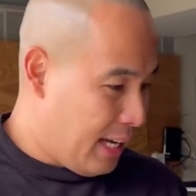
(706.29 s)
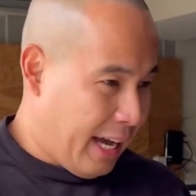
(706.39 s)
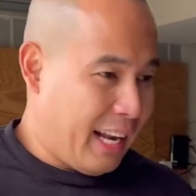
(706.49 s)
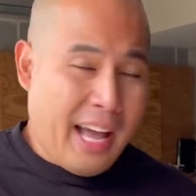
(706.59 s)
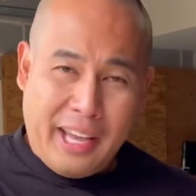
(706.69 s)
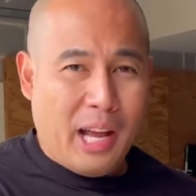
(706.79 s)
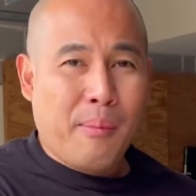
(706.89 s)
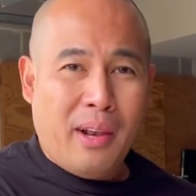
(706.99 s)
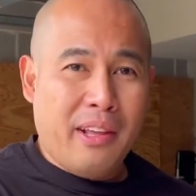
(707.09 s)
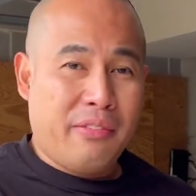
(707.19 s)
And I can't
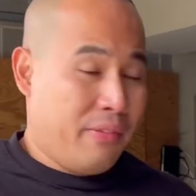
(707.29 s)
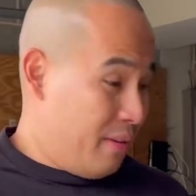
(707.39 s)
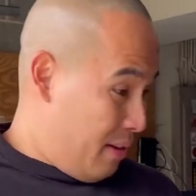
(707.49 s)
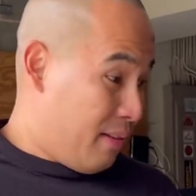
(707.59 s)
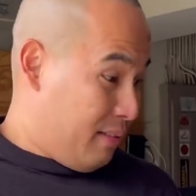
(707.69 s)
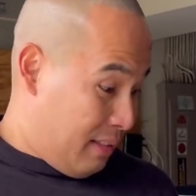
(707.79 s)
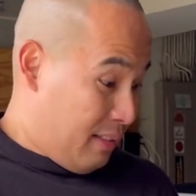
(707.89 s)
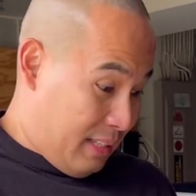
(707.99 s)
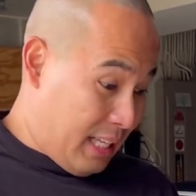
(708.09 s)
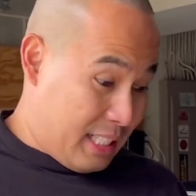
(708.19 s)
believe
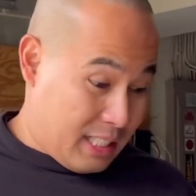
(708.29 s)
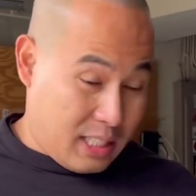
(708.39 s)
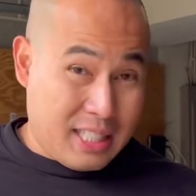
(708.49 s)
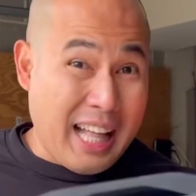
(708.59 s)
this